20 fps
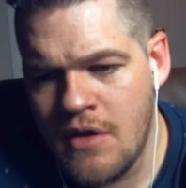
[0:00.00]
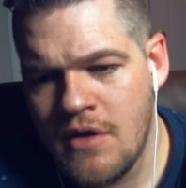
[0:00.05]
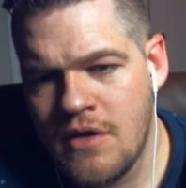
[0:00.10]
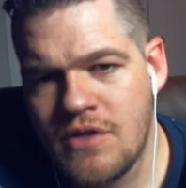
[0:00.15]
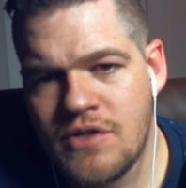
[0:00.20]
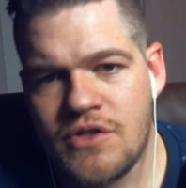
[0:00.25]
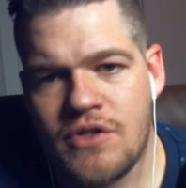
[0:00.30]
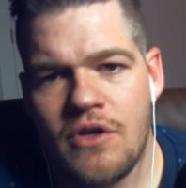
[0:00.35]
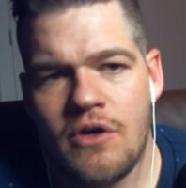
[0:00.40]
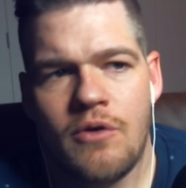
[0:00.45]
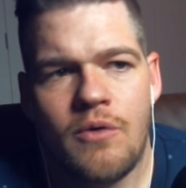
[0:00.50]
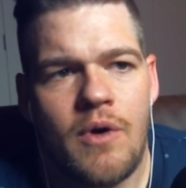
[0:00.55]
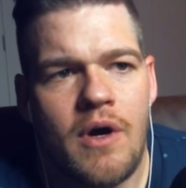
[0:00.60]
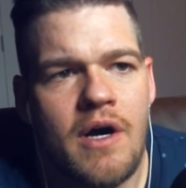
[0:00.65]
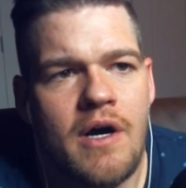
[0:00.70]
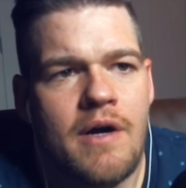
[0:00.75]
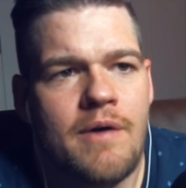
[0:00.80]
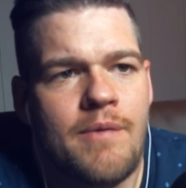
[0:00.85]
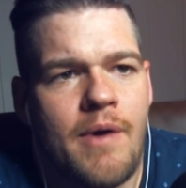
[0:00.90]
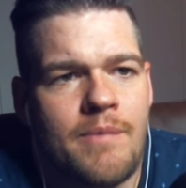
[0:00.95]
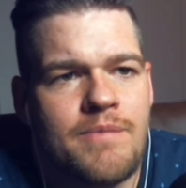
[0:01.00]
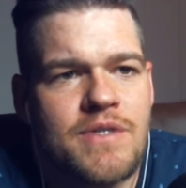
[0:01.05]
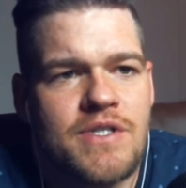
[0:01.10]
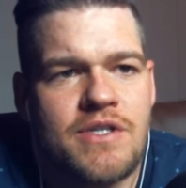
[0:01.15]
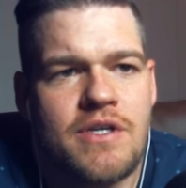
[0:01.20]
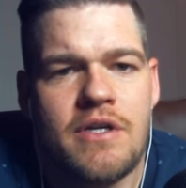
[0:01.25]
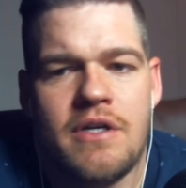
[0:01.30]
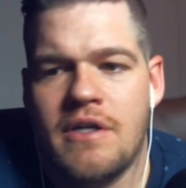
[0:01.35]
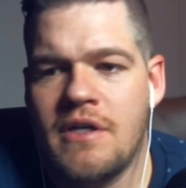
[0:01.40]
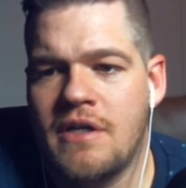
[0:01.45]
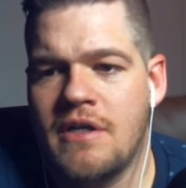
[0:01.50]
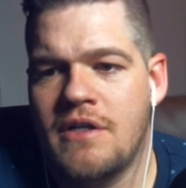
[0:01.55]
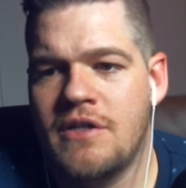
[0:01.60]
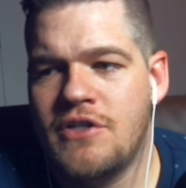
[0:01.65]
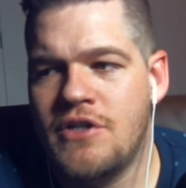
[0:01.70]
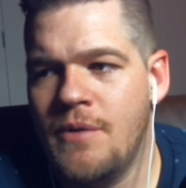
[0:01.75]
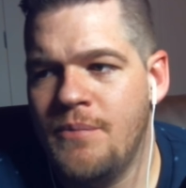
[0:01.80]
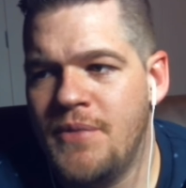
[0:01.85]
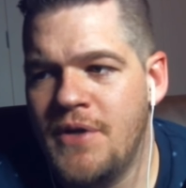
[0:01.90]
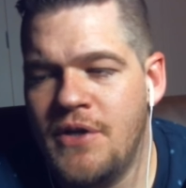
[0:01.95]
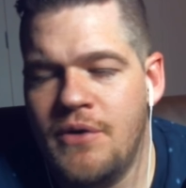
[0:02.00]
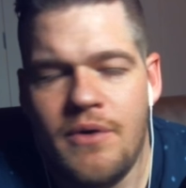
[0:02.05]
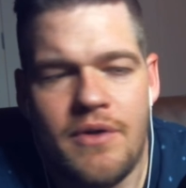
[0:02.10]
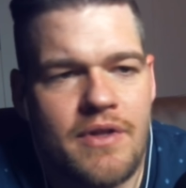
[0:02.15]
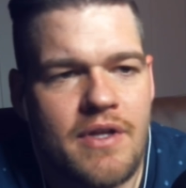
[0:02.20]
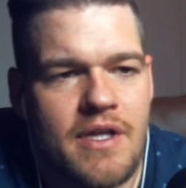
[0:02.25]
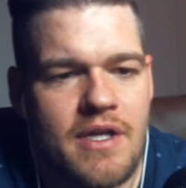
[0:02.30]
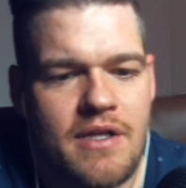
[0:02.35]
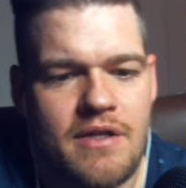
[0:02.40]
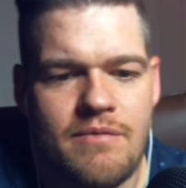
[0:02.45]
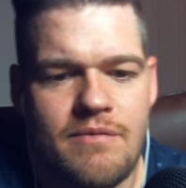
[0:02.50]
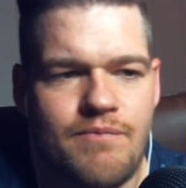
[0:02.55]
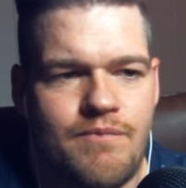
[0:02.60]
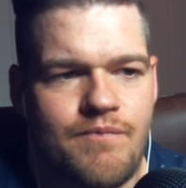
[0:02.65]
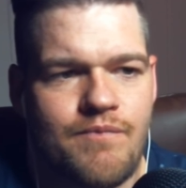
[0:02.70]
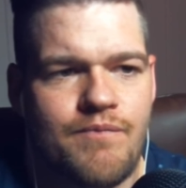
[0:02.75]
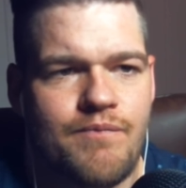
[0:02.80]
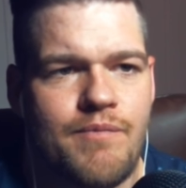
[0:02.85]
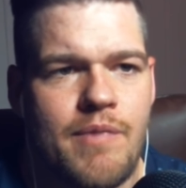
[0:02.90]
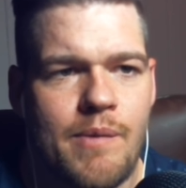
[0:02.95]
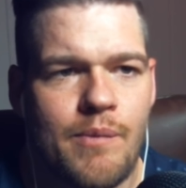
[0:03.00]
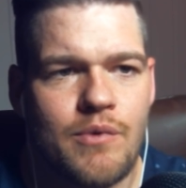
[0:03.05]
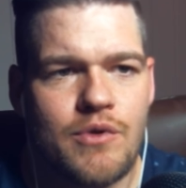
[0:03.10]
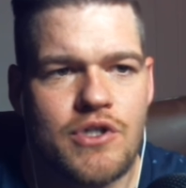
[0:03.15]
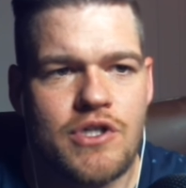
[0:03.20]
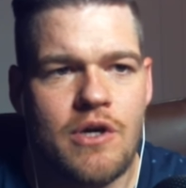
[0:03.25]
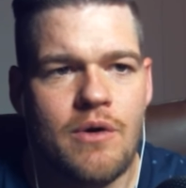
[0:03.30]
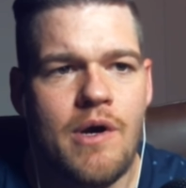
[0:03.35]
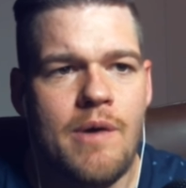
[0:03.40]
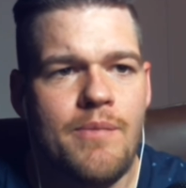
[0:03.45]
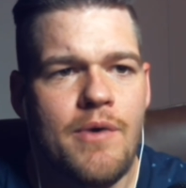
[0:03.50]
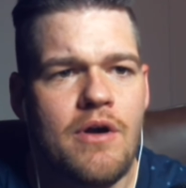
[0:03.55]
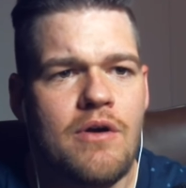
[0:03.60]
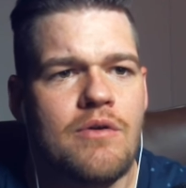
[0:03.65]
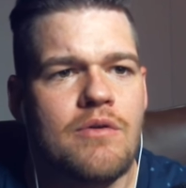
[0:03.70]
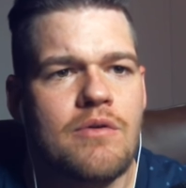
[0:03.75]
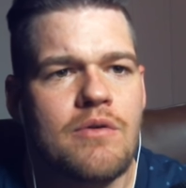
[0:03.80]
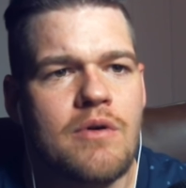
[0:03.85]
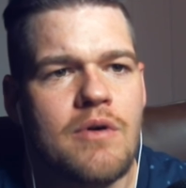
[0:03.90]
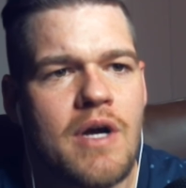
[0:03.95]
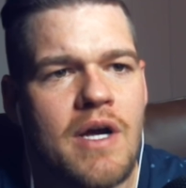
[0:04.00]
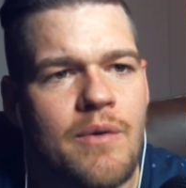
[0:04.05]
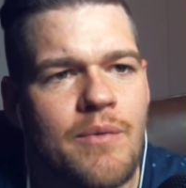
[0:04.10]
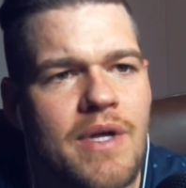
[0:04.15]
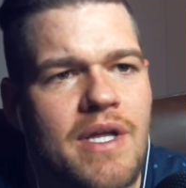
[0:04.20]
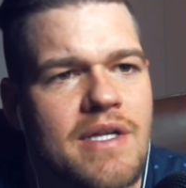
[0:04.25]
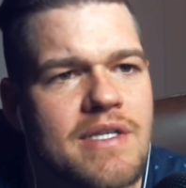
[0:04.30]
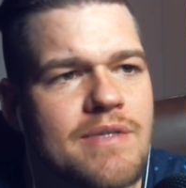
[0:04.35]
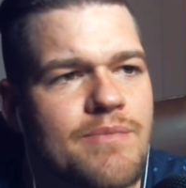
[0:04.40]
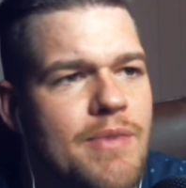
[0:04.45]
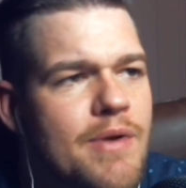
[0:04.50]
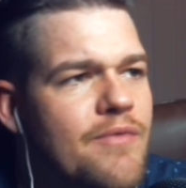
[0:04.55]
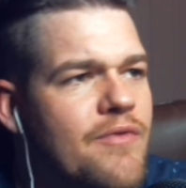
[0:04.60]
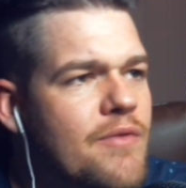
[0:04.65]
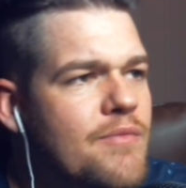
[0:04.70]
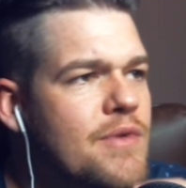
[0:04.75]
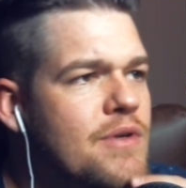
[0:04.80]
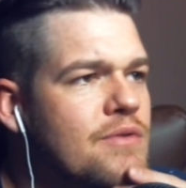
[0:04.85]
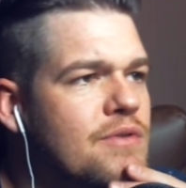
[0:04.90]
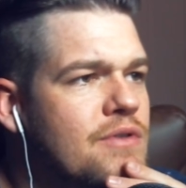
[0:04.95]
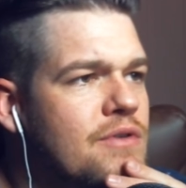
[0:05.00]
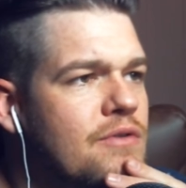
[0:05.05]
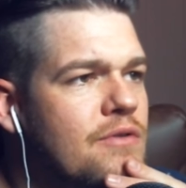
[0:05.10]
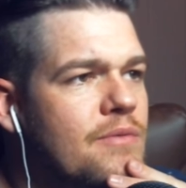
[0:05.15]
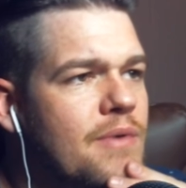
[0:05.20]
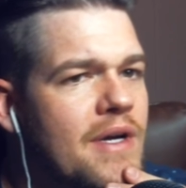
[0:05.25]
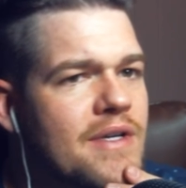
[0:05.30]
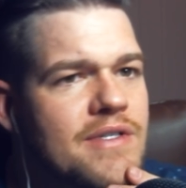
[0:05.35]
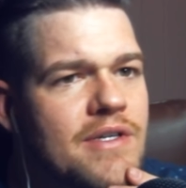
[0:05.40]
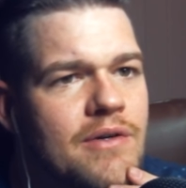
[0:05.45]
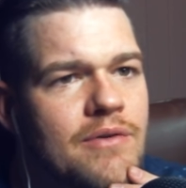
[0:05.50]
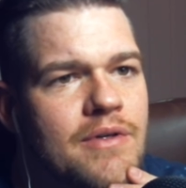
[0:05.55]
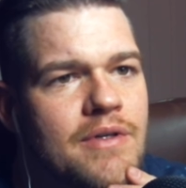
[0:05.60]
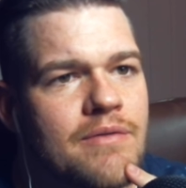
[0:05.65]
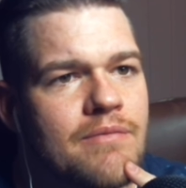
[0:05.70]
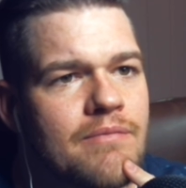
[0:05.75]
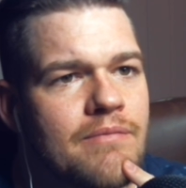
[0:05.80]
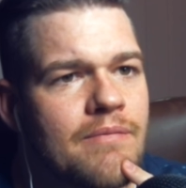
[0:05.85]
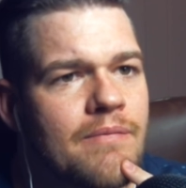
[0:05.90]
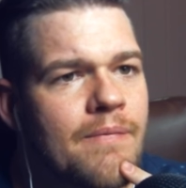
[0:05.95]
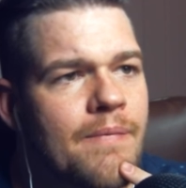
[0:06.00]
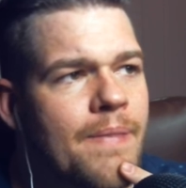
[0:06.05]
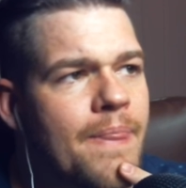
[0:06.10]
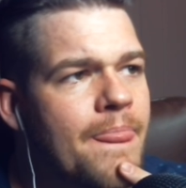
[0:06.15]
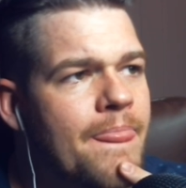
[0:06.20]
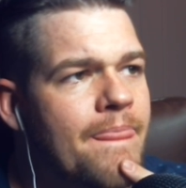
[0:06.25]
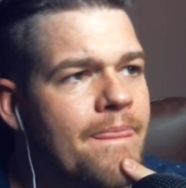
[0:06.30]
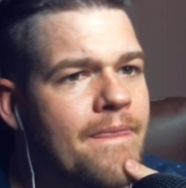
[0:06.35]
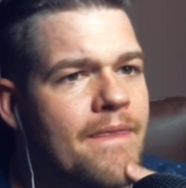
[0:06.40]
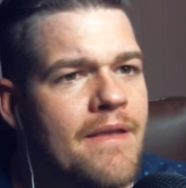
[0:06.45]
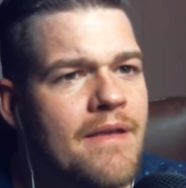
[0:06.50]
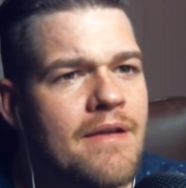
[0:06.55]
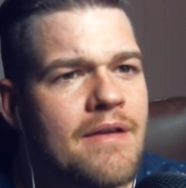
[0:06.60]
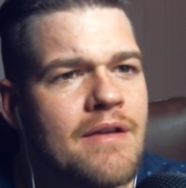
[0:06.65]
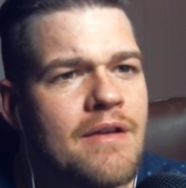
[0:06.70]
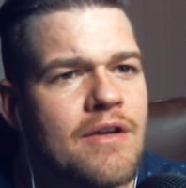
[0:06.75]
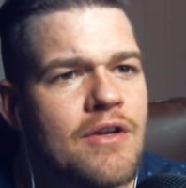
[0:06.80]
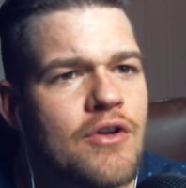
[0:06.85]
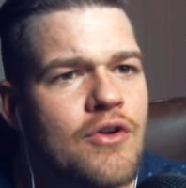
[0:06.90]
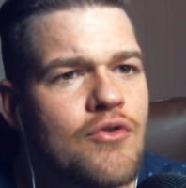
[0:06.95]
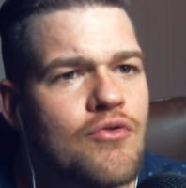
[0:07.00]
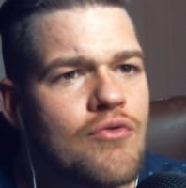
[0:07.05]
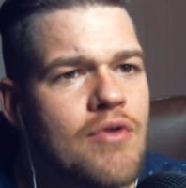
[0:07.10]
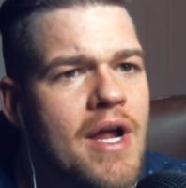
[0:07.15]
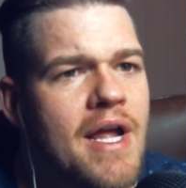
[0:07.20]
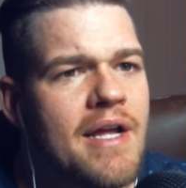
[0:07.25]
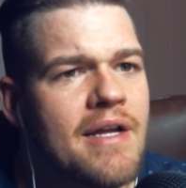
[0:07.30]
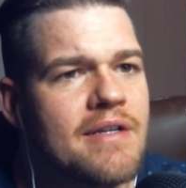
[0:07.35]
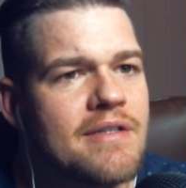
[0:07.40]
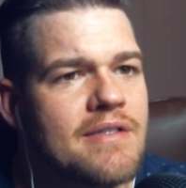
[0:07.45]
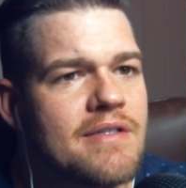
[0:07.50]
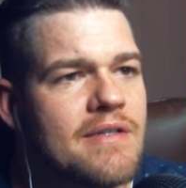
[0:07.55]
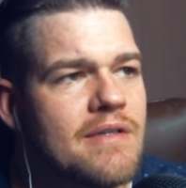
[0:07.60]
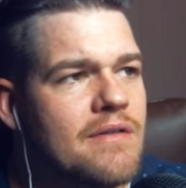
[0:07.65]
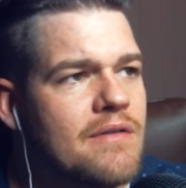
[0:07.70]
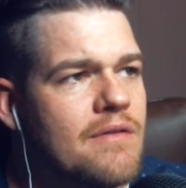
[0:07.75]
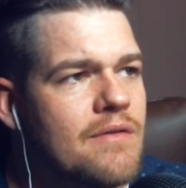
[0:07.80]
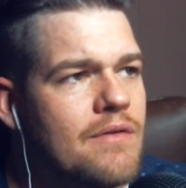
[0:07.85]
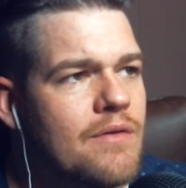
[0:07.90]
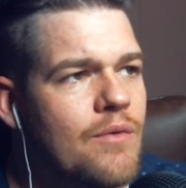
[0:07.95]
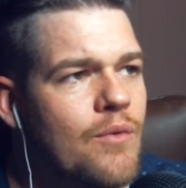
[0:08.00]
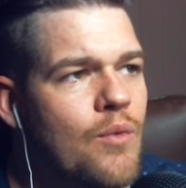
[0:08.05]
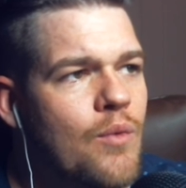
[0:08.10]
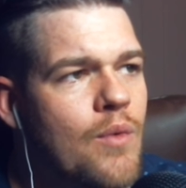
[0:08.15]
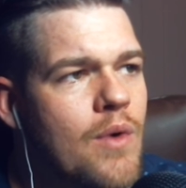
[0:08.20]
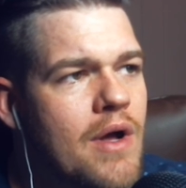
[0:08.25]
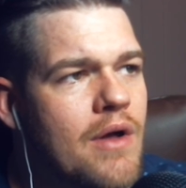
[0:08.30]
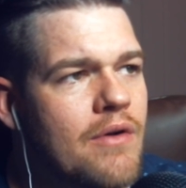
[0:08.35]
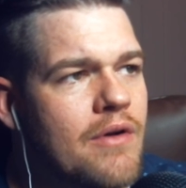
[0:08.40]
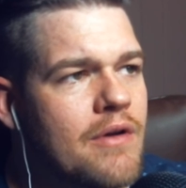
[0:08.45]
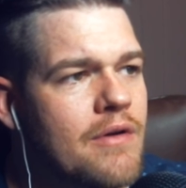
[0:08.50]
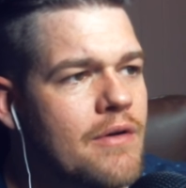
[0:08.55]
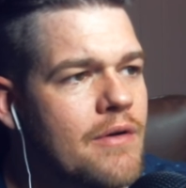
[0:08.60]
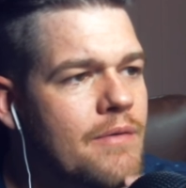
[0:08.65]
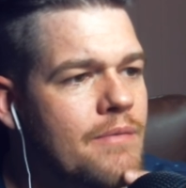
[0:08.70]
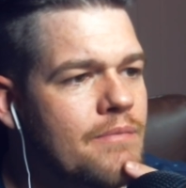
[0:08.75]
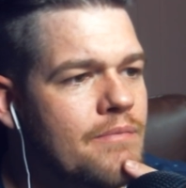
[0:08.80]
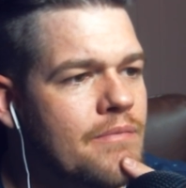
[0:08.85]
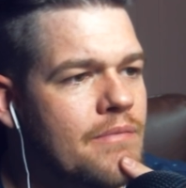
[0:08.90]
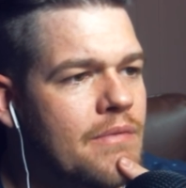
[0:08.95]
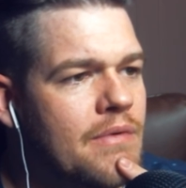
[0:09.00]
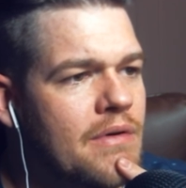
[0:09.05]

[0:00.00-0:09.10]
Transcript: So I'm just gonna jump into it, and then people show up. Oh, we got some people from YouTube. How's it going? Grant, welcome.